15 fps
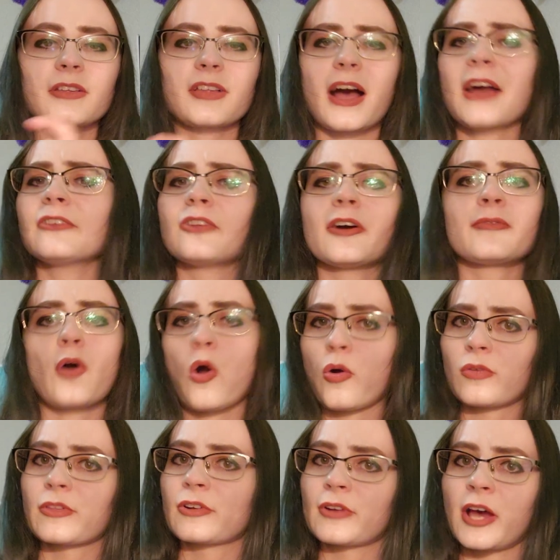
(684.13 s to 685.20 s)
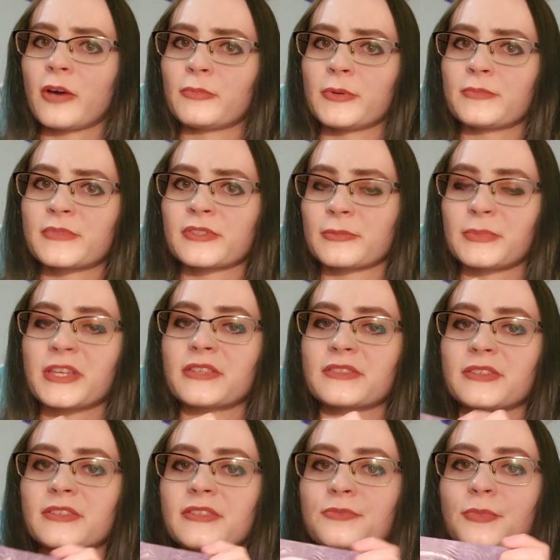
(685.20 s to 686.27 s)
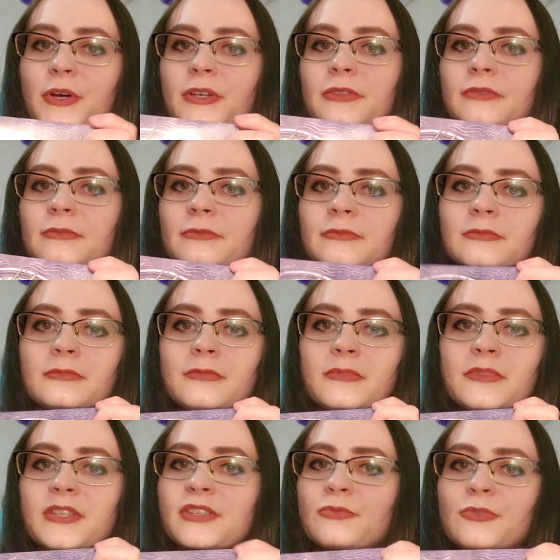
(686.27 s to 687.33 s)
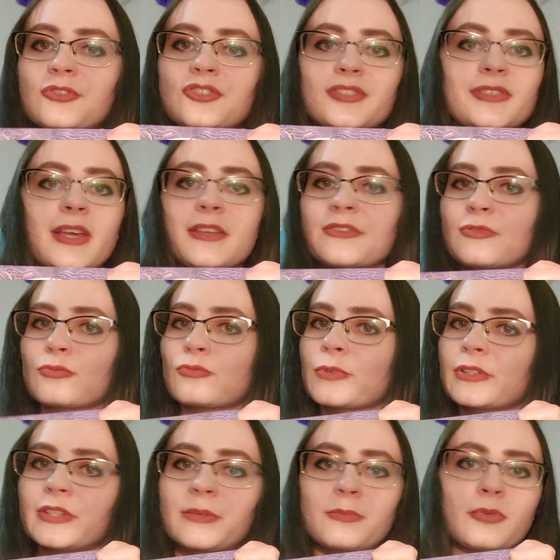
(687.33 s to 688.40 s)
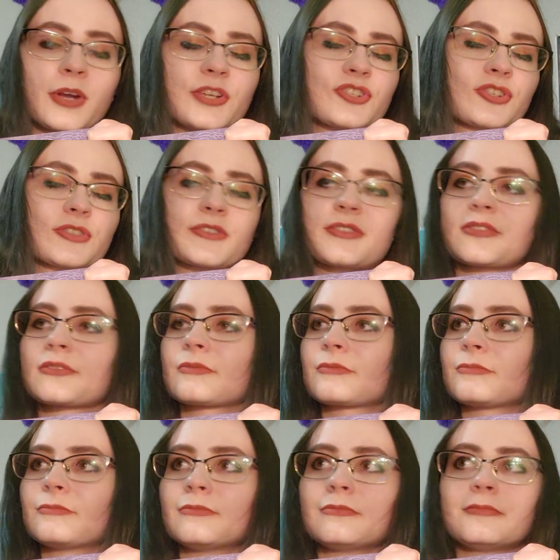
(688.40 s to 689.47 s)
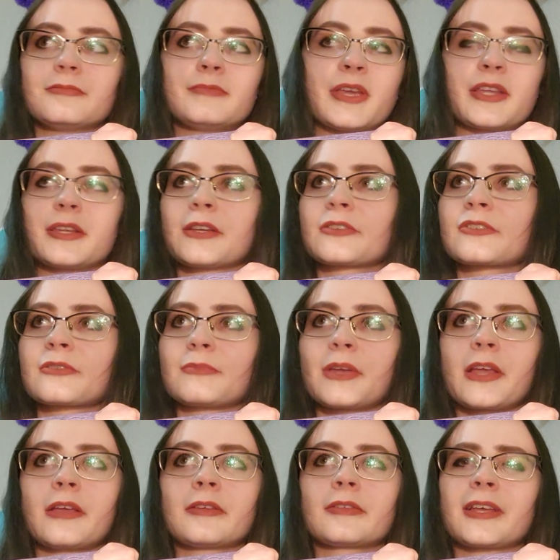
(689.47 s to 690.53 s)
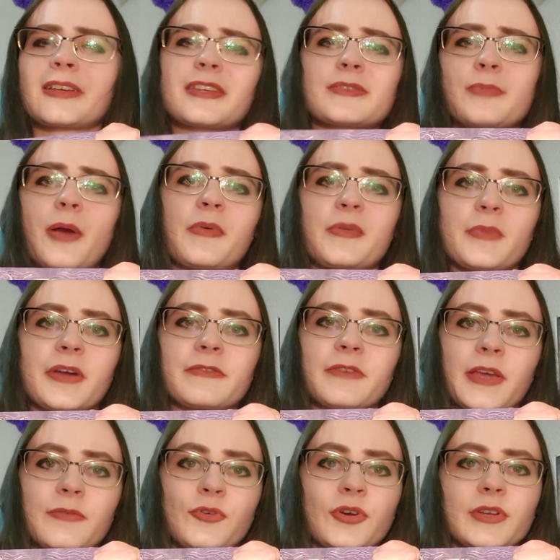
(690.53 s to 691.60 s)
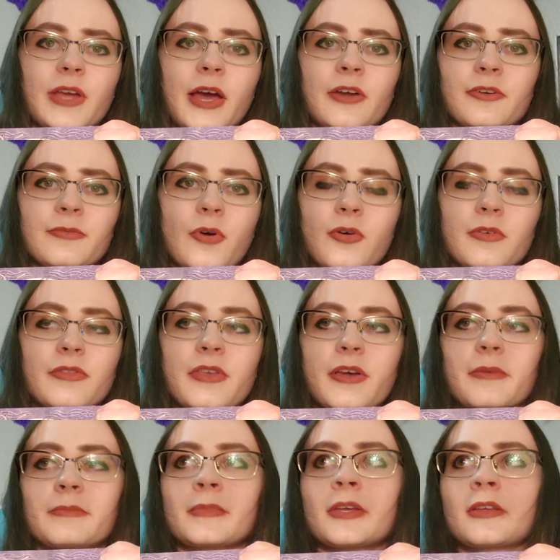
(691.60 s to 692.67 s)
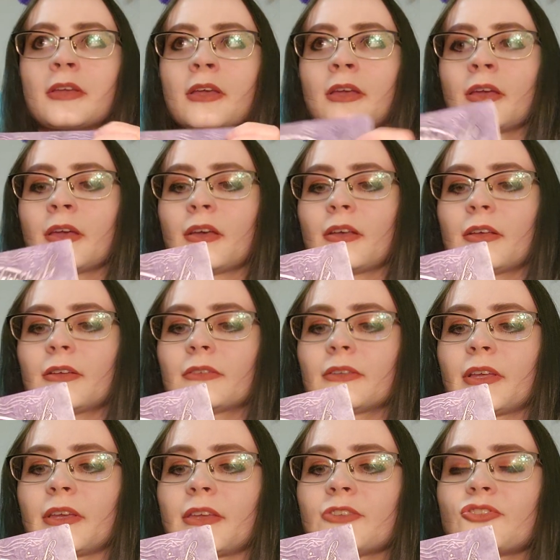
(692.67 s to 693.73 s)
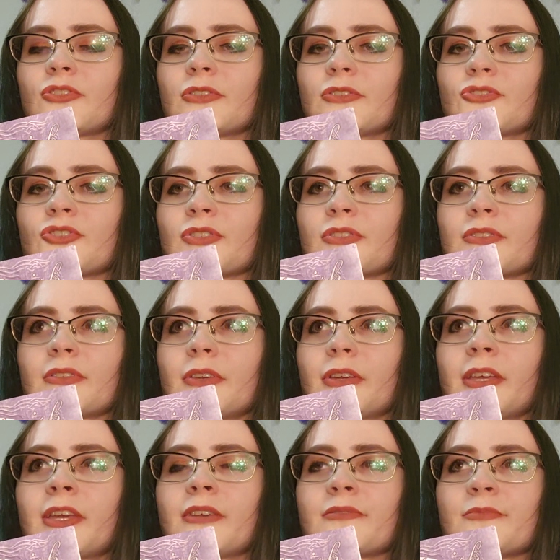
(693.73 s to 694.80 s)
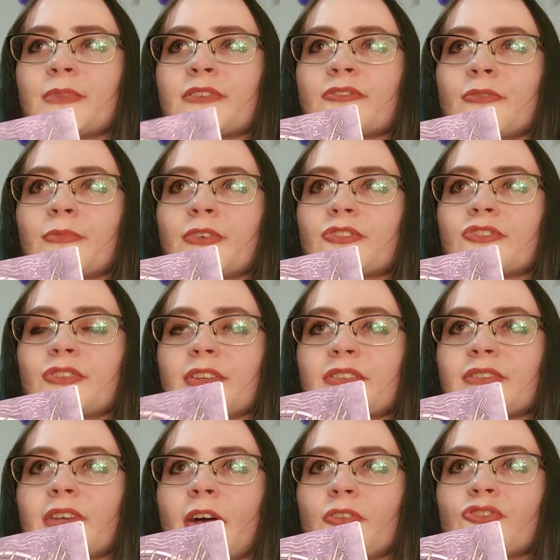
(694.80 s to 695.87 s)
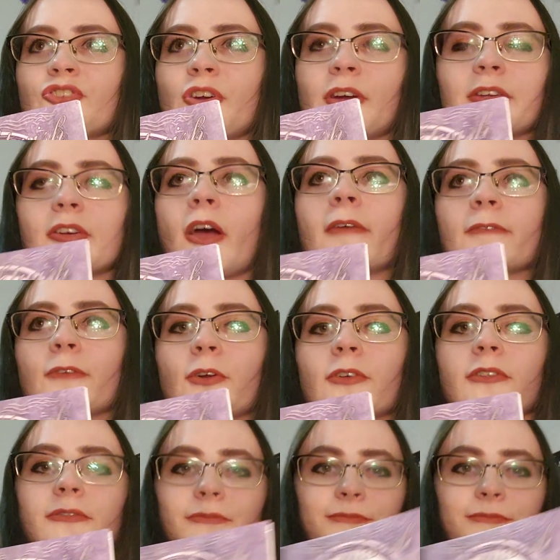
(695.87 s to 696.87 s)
I love all their albums to pieces, but this one just has a really precious meaning to me. Like, it's probably my favorite out of all of them. Like, it gives me so much nostalgia and comfort.